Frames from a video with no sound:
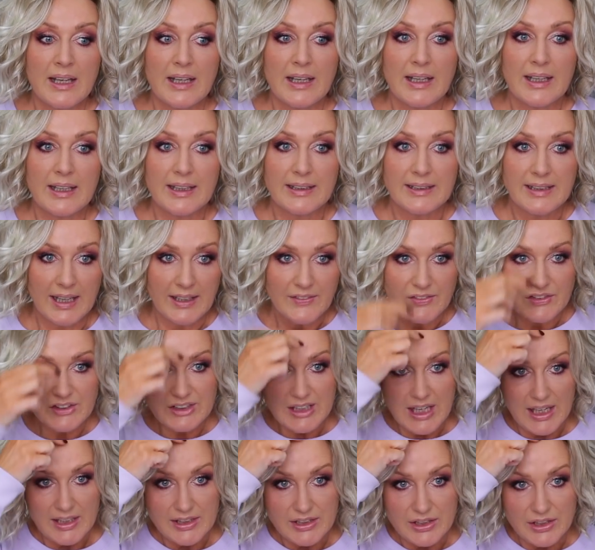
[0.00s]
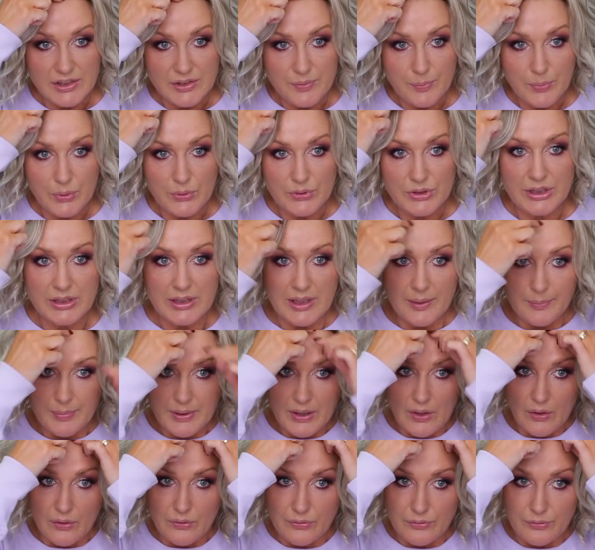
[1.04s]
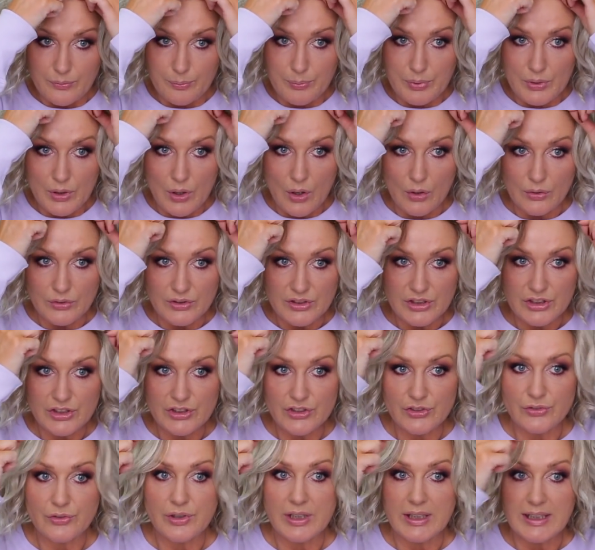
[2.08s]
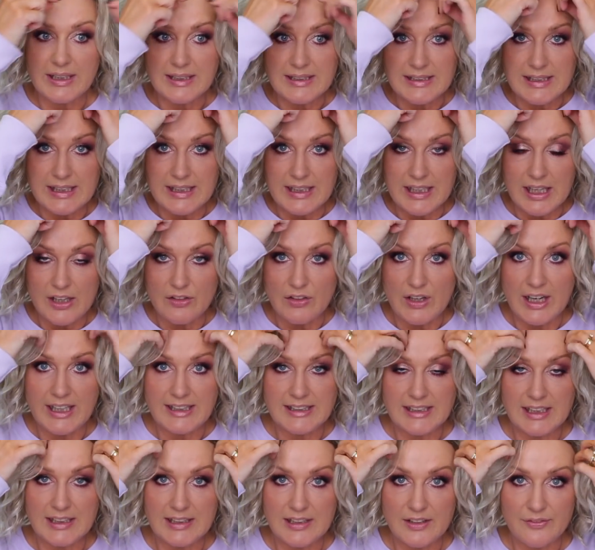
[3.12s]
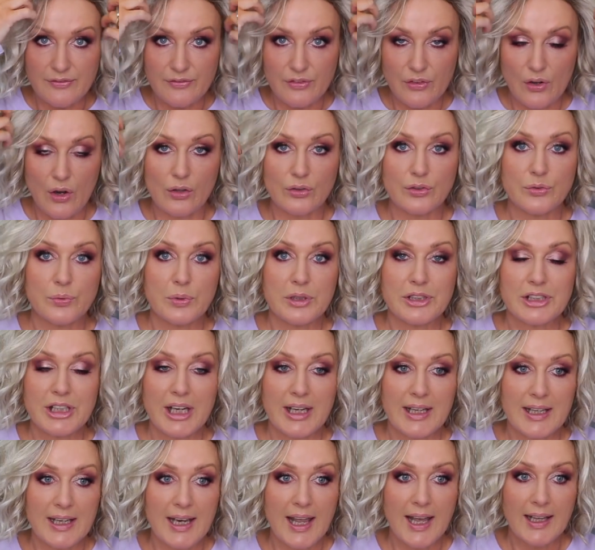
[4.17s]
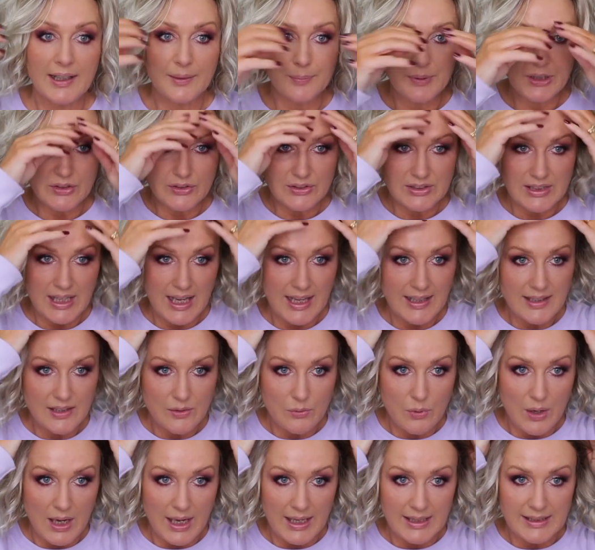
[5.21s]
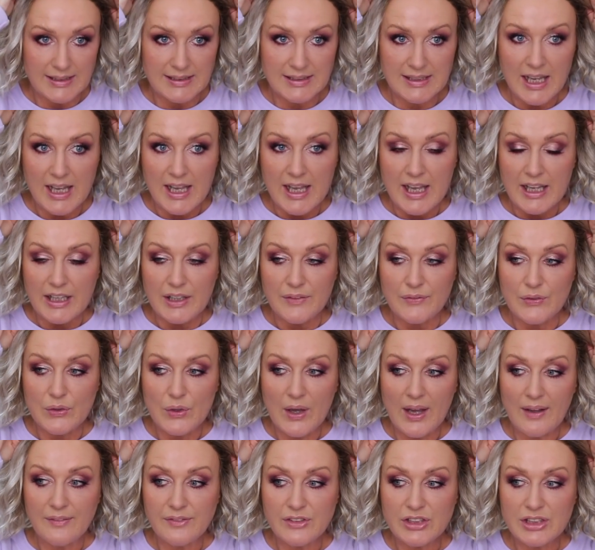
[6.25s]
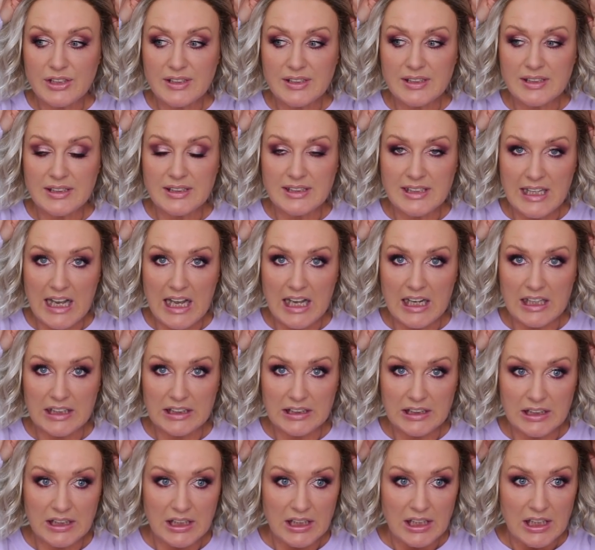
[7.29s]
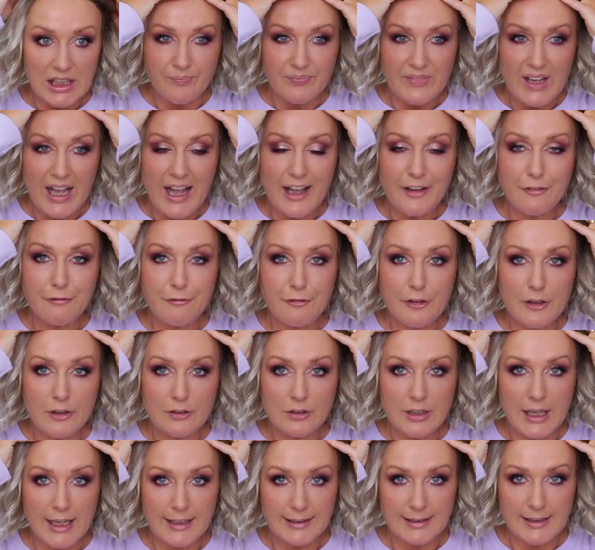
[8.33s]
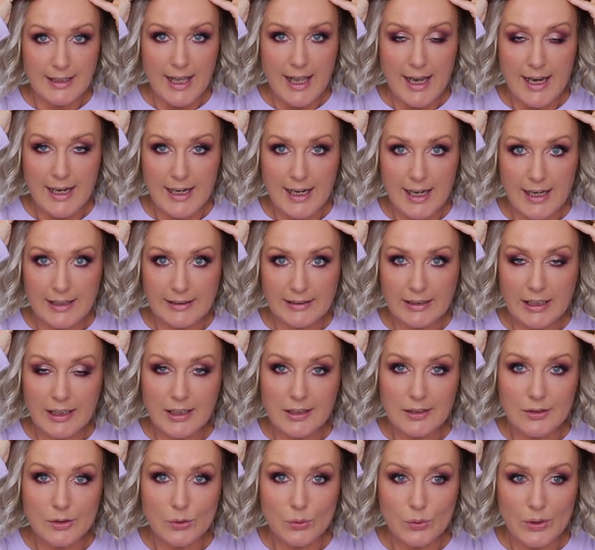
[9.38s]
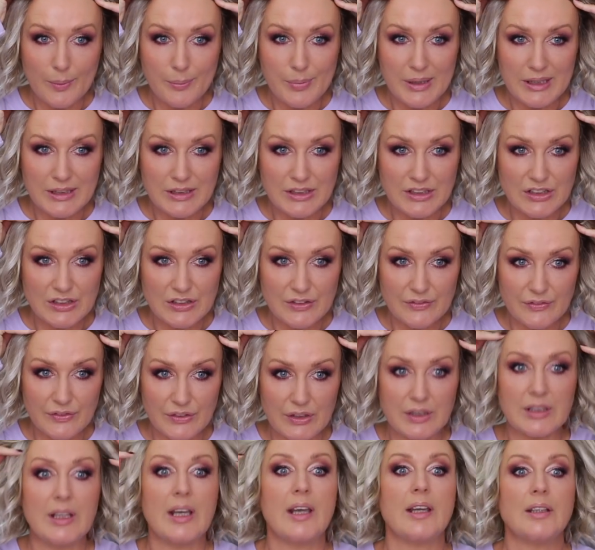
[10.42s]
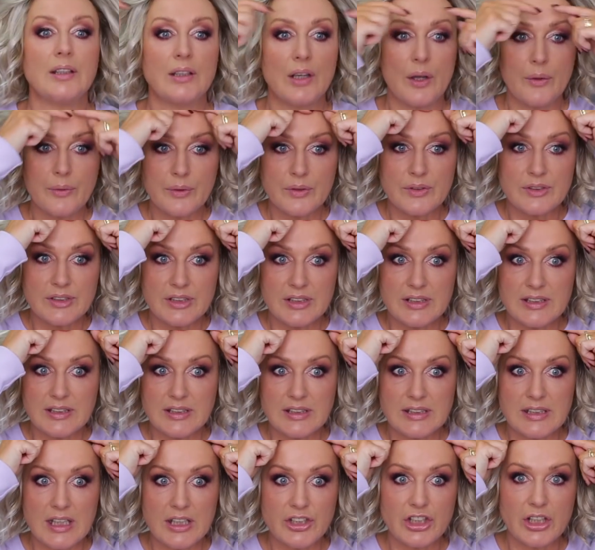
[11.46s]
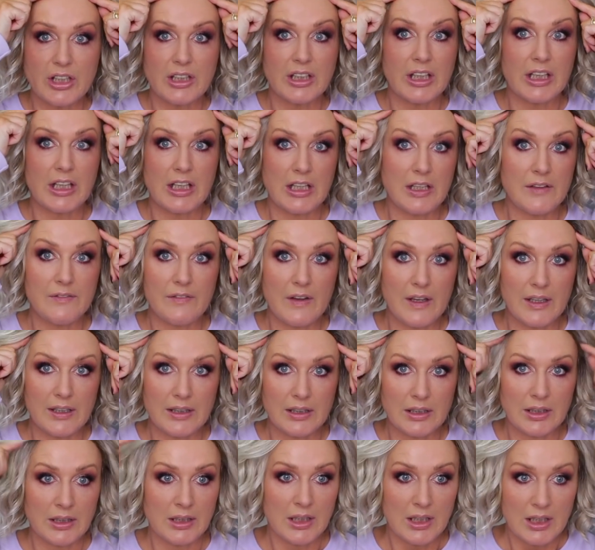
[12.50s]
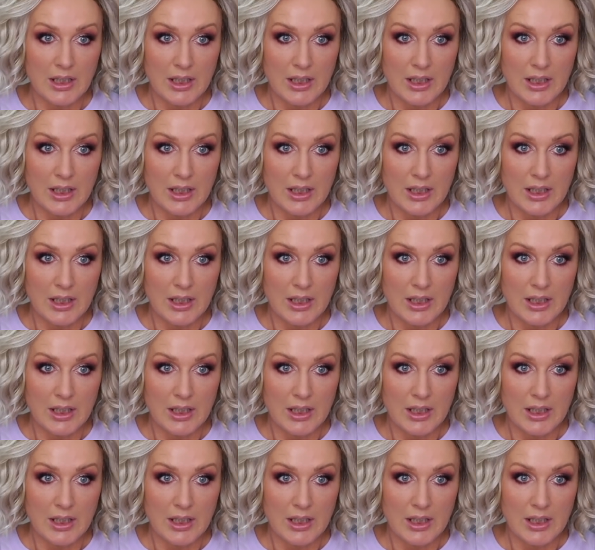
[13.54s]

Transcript: Uh, they've started putting a bit of blonde streaks here right at the front, which I like, because otherwise if you have just the dark, I feel like the hairline can look a bit severe, you know, because it's such an even